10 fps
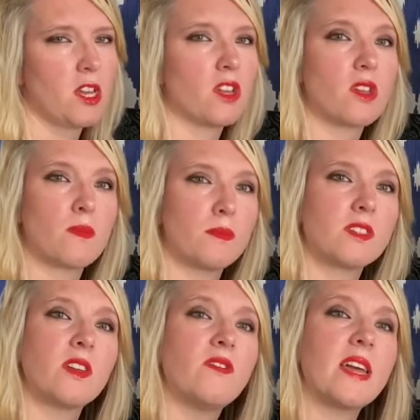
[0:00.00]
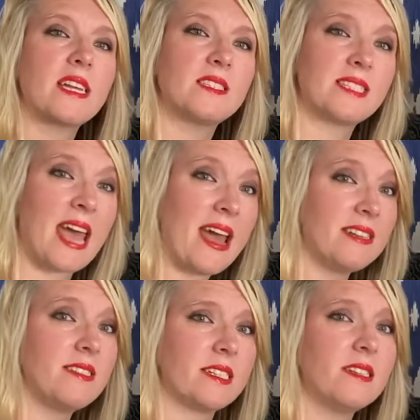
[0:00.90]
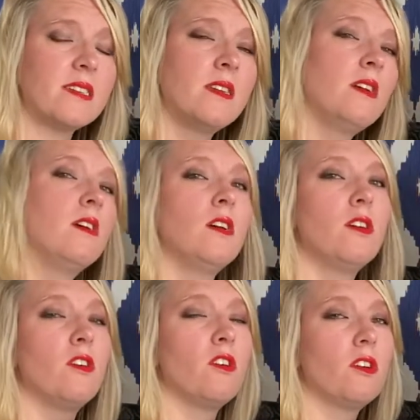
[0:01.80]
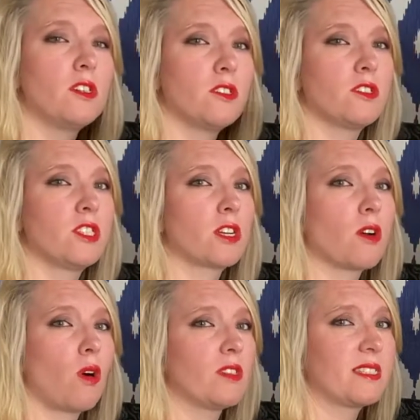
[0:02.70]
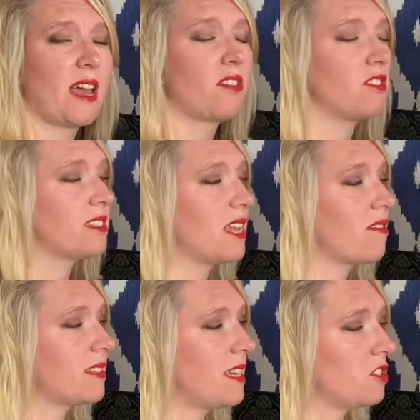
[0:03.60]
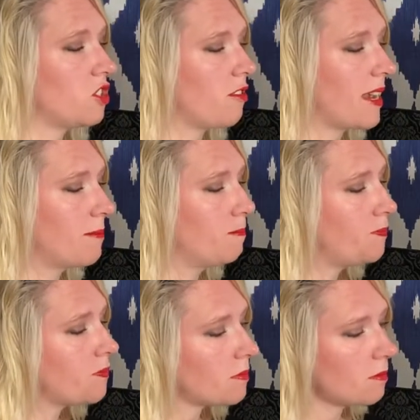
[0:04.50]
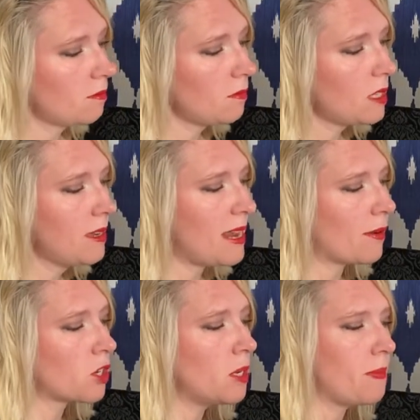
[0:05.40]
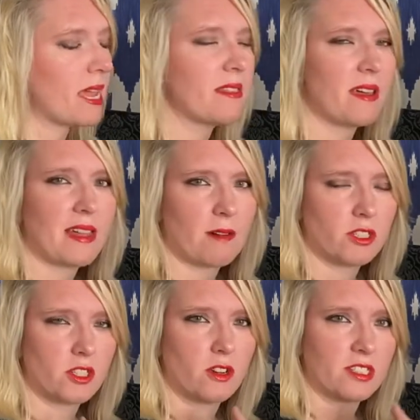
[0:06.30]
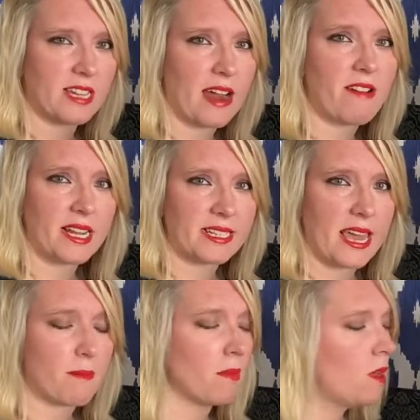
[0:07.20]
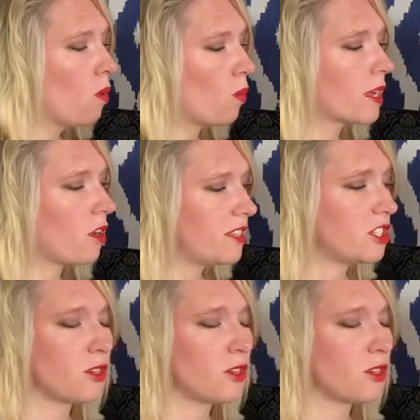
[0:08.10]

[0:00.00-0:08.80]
You must have intended to cause death or serious injury. Now, it could be that that was your direct aim. We call this